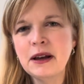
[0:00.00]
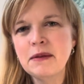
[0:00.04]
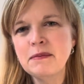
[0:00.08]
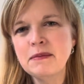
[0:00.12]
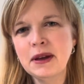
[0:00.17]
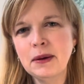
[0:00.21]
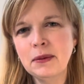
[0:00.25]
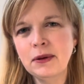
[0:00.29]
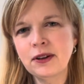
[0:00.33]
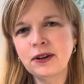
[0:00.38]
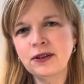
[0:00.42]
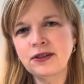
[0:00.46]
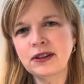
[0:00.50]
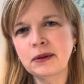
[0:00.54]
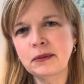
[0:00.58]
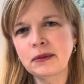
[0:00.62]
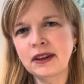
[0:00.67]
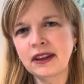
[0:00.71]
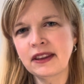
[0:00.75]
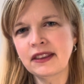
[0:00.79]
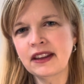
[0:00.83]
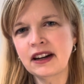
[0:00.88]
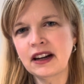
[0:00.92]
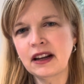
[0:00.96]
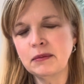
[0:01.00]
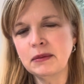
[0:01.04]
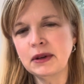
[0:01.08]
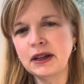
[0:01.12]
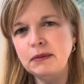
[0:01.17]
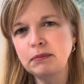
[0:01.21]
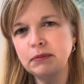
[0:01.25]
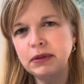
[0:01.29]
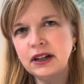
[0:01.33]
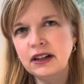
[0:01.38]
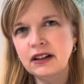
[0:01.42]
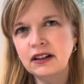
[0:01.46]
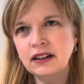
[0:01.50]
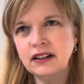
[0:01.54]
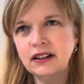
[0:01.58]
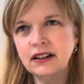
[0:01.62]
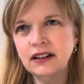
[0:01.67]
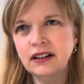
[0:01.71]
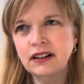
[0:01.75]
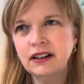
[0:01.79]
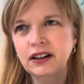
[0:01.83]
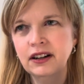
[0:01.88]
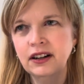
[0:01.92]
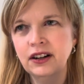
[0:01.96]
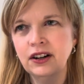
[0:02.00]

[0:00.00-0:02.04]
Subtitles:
Maybe there's something that I made bigger